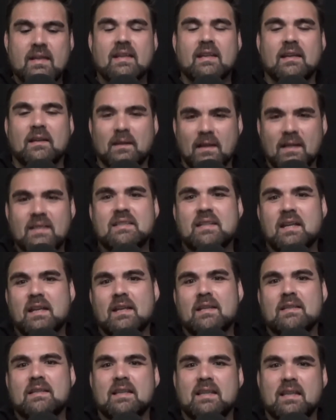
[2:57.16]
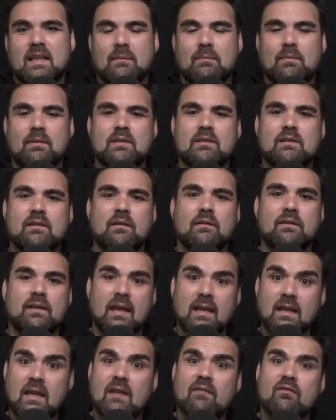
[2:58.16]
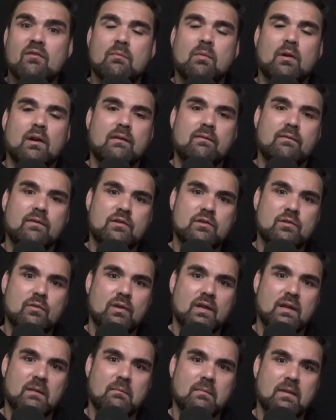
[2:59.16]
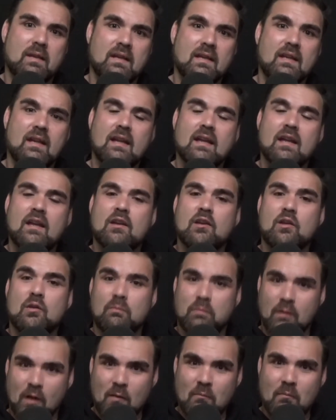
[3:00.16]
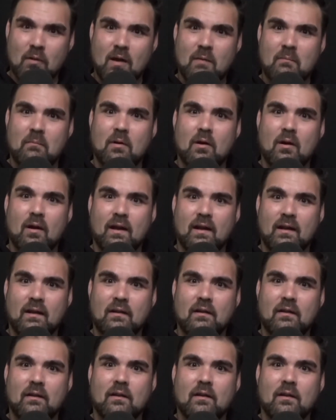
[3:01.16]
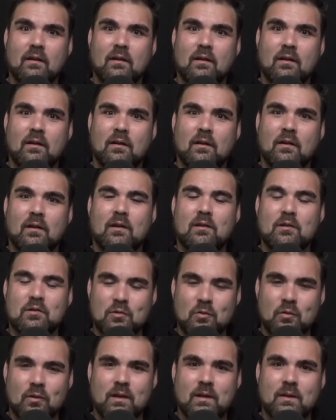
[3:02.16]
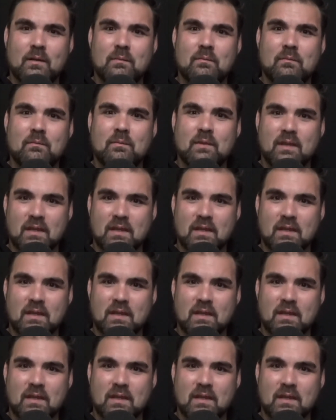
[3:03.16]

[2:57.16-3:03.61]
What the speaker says: let's get into the episode. Thank you everybody for joining me. You blow my mind. Enjoy this